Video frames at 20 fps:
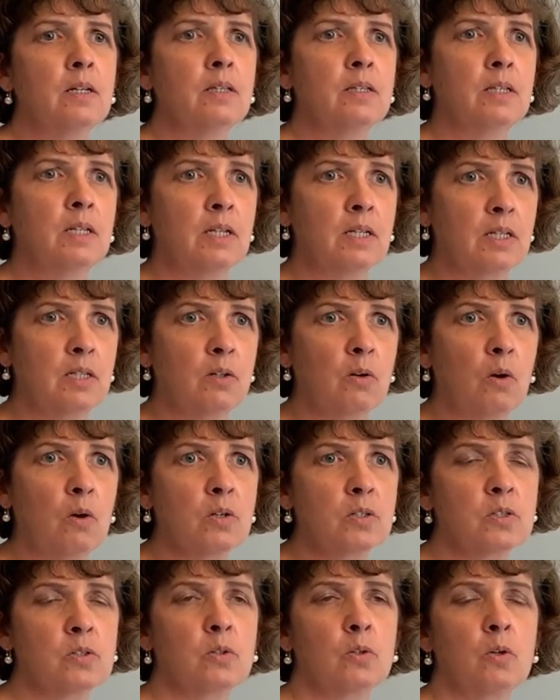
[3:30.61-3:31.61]
That can
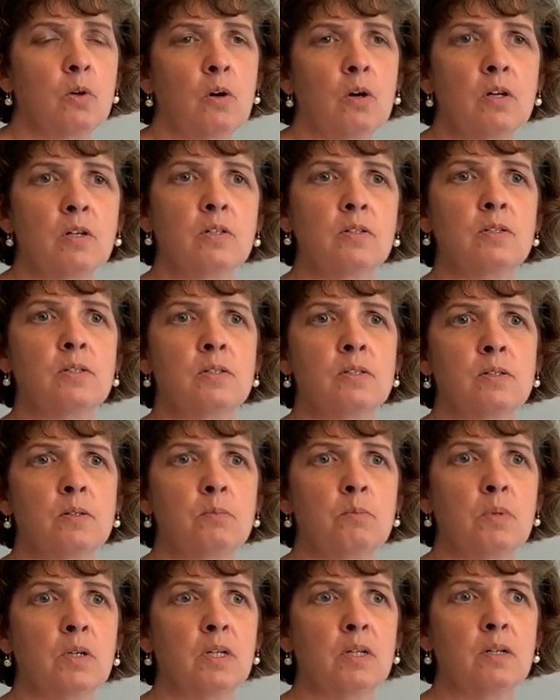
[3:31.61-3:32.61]
also cause
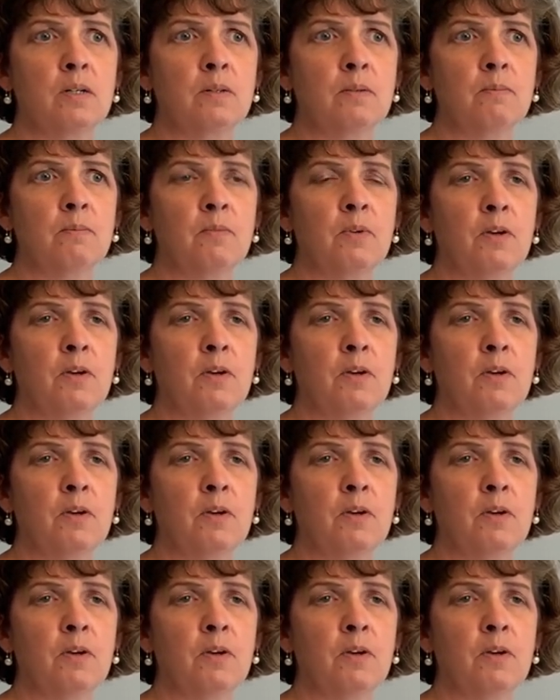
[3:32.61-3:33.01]
some